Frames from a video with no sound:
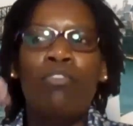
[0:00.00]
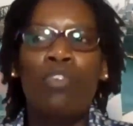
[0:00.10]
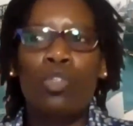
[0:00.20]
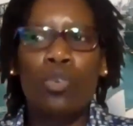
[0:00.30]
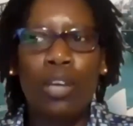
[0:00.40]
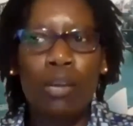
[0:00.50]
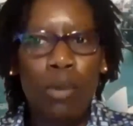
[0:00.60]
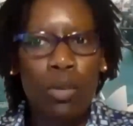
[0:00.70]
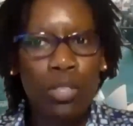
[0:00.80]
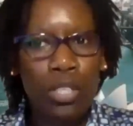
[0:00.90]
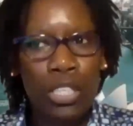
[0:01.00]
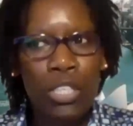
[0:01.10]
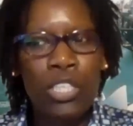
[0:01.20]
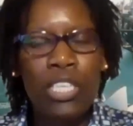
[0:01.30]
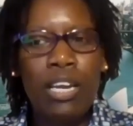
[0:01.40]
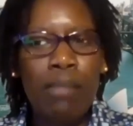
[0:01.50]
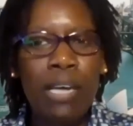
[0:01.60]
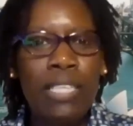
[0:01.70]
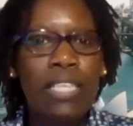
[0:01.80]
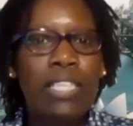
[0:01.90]
If you're talking about degree and
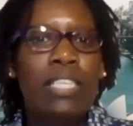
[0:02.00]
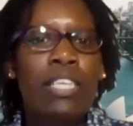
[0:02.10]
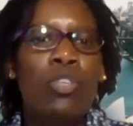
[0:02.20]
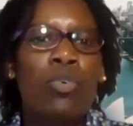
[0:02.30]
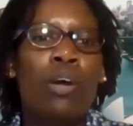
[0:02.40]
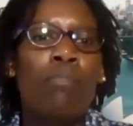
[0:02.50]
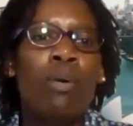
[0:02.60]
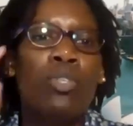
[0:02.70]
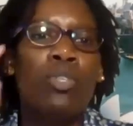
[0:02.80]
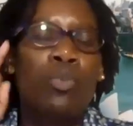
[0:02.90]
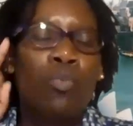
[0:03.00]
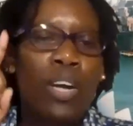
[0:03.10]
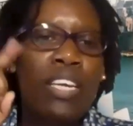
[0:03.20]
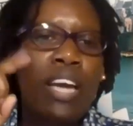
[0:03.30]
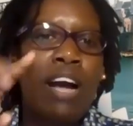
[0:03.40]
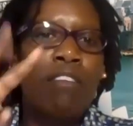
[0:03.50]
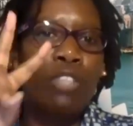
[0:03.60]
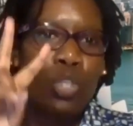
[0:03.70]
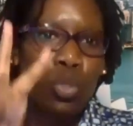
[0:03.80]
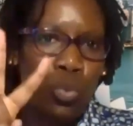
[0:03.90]
master's, they talk about one year
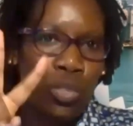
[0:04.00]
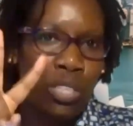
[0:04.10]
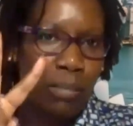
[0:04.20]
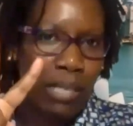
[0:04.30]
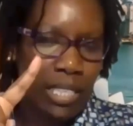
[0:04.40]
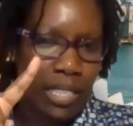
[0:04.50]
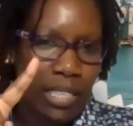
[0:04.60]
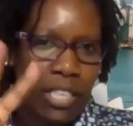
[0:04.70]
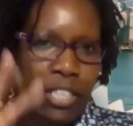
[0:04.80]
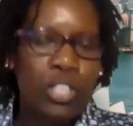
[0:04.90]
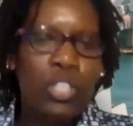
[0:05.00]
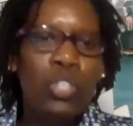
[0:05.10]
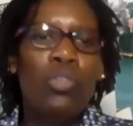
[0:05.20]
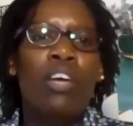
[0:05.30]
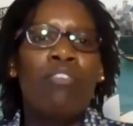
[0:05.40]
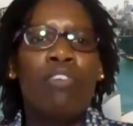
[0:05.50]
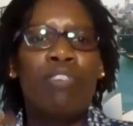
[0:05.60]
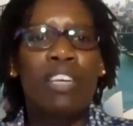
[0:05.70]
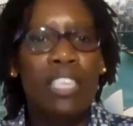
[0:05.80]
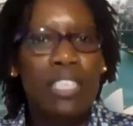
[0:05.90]
having two semesters. So therefore,
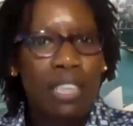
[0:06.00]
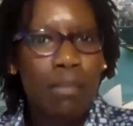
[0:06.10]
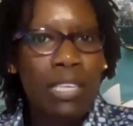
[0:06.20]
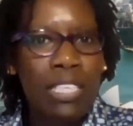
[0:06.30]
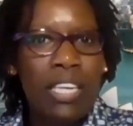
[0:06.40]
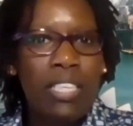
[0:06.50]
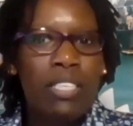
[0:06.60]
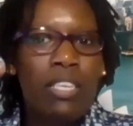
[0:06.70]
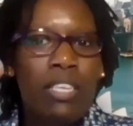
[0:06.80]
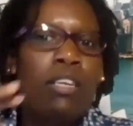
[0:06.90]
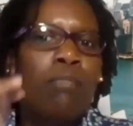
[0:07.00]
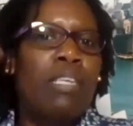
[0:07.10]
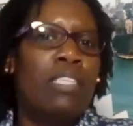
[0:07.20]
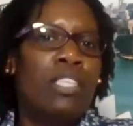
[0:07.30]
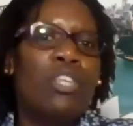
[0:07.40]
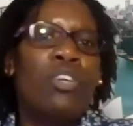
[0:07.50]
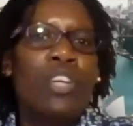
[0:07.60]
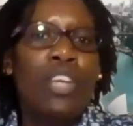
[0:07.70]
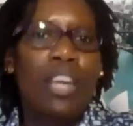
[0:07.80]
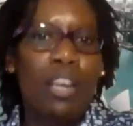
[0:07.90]
if I say semesters, it means
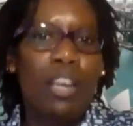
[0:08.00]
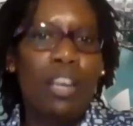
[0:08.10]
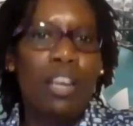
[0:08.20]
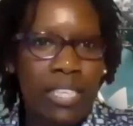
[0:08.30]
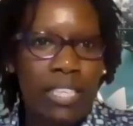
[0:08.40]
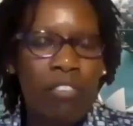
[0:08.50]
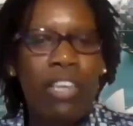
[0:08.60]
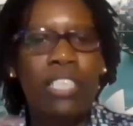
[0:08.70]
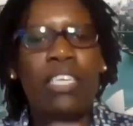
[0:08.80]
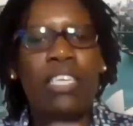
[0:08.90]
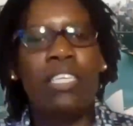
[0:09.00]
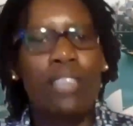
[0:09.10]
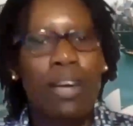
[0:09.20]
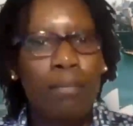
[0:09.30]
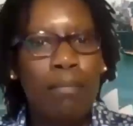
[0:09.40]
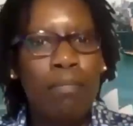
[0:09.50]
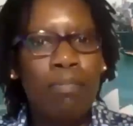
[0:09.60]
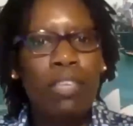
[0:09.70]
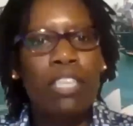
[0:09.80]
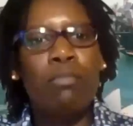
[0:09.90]
degree and master's. If I say term,
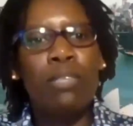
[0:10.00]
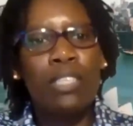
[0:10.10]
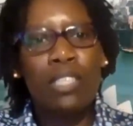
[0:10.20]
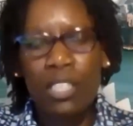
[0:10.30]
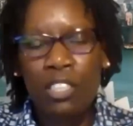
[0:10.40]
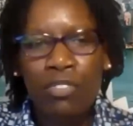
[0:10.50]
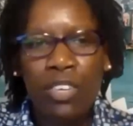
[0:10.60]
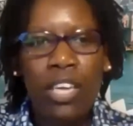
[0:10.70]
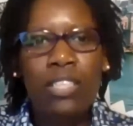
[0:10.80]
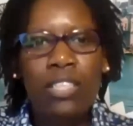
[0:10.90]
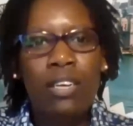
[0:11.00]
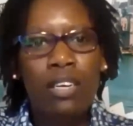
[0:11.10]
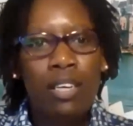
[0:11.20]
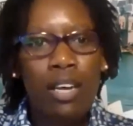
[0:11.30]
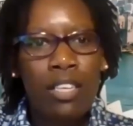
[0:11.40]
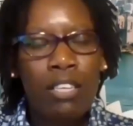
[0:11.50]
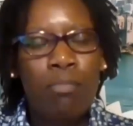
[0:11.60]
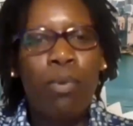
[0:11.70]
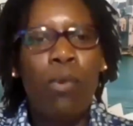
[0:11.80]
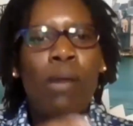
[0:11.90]
it means certificate,
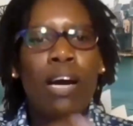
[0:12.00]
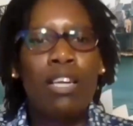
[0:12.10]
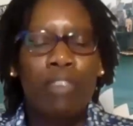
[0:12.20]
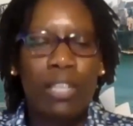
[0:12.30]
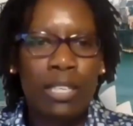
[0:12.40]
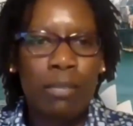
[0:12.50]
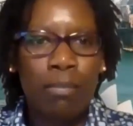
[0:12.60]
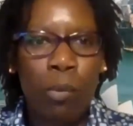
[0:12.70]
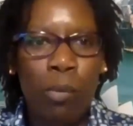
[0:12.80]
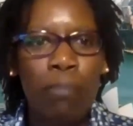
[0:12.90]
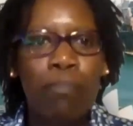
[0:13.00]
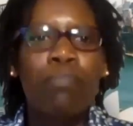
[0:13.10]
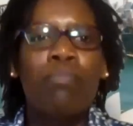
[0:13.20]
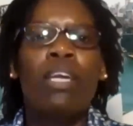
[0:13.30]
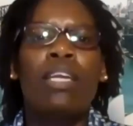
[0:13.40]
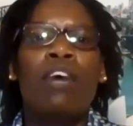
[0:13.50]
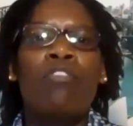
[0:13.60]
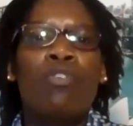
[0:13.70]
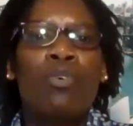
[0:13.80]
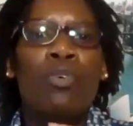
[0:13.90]
diploma, advanced diploma.
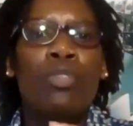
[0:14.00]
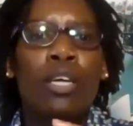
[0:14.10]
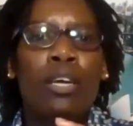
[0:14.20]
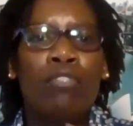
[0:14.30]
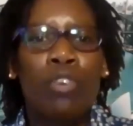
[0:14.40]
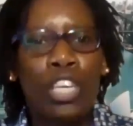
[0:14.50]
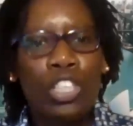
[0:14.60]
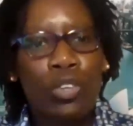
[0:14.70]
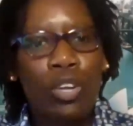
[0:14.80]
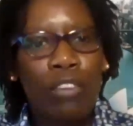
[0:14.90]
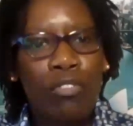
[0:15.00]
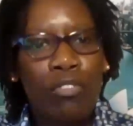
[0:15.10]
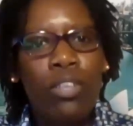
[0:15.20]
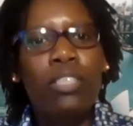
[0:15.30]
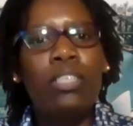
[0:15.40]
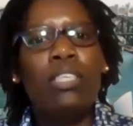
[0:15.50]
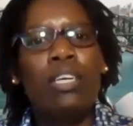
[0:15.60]
Now for the vocational level,